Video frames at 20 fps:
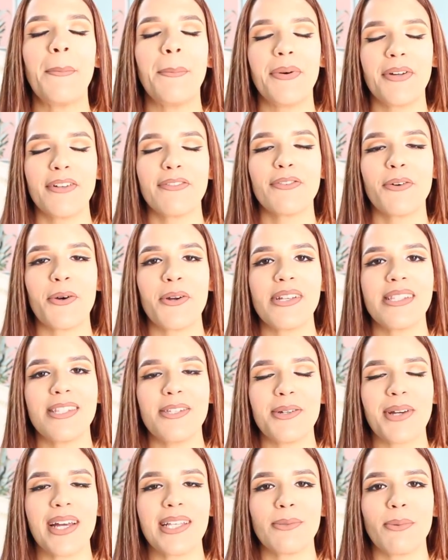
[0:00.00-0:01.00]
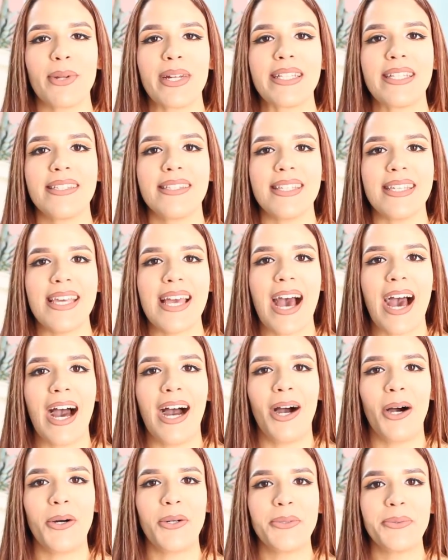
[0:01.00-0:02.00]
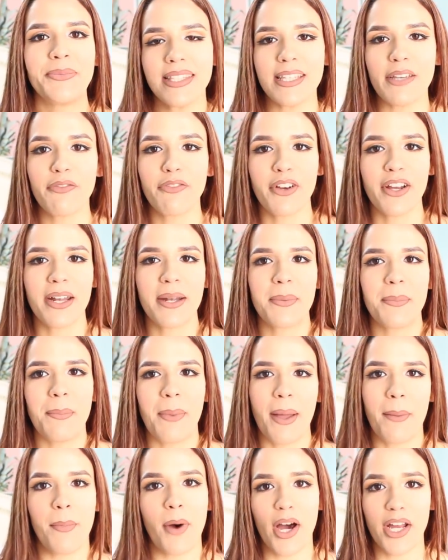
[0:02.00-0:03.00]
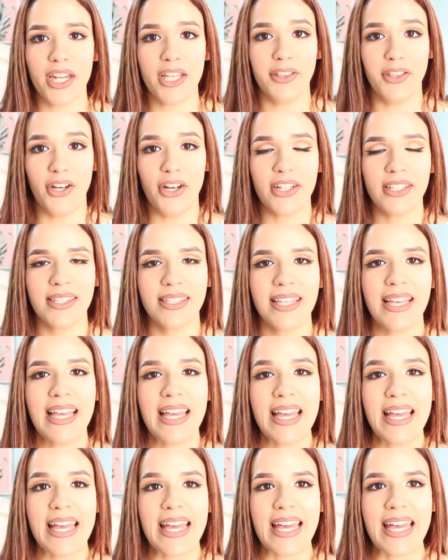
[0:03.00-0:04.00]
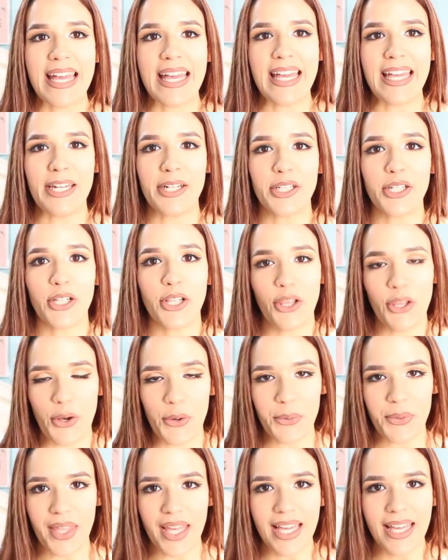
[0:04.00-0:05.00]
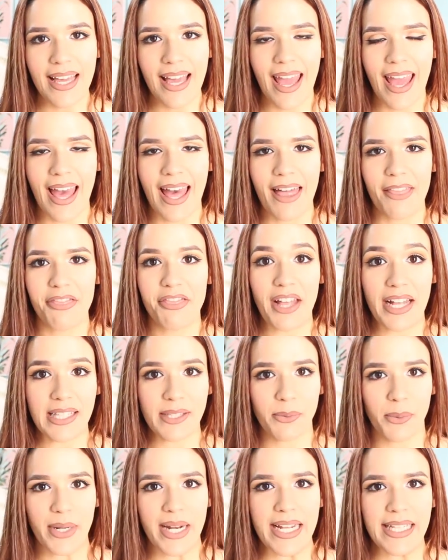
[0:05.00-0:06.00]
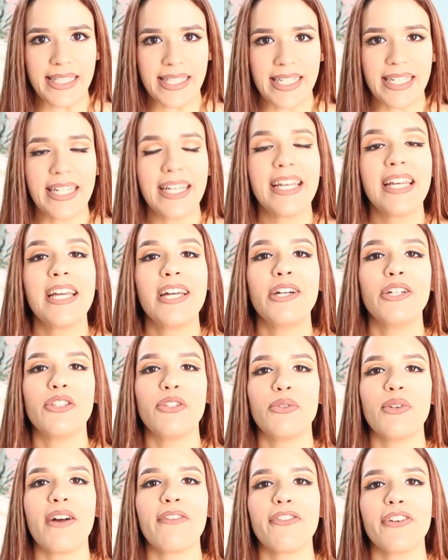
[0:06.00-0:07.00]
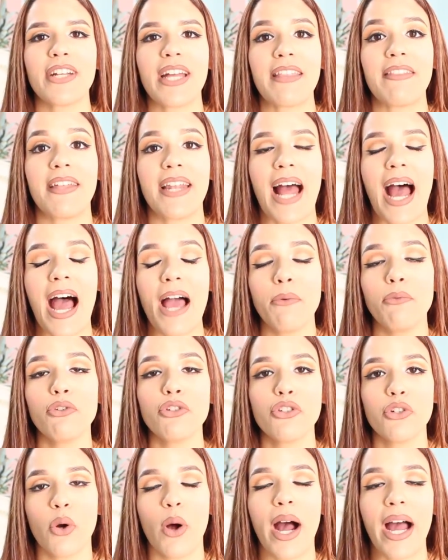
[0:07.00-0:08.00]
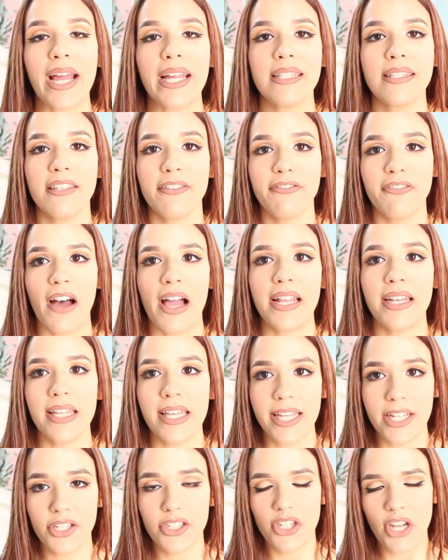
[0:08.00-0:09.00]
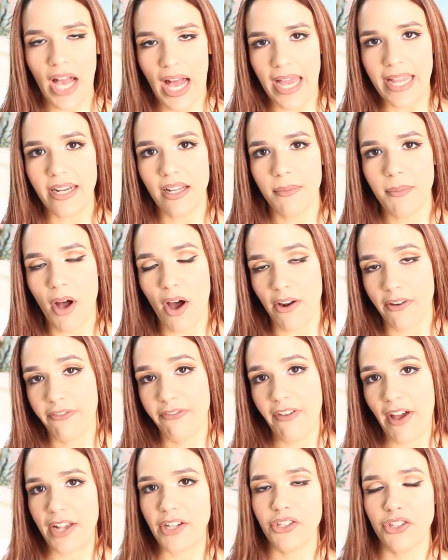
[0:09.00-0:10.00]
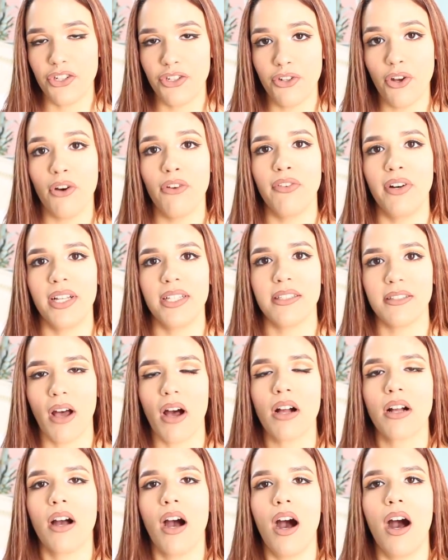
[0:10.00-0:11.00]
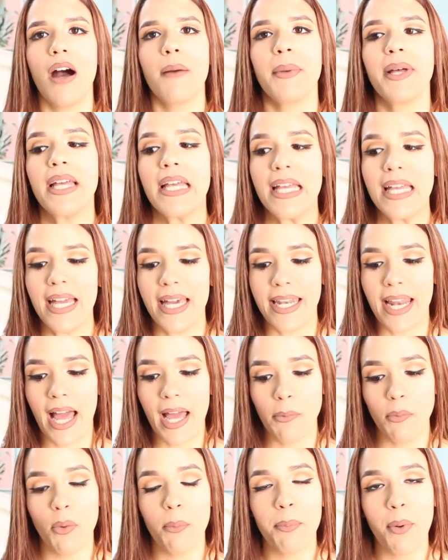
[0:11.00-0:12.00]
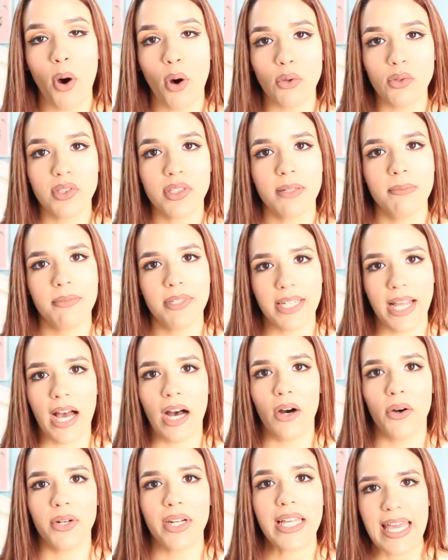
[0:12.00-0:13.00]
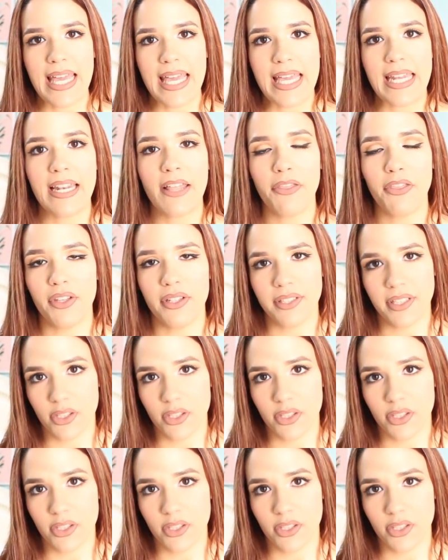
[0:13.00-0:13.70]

But of course, you guys wanted to see how different my body looks in clothing, and that's what I did. Do not forget that I will try to find each item on fashionnova.com, and I will post them down in the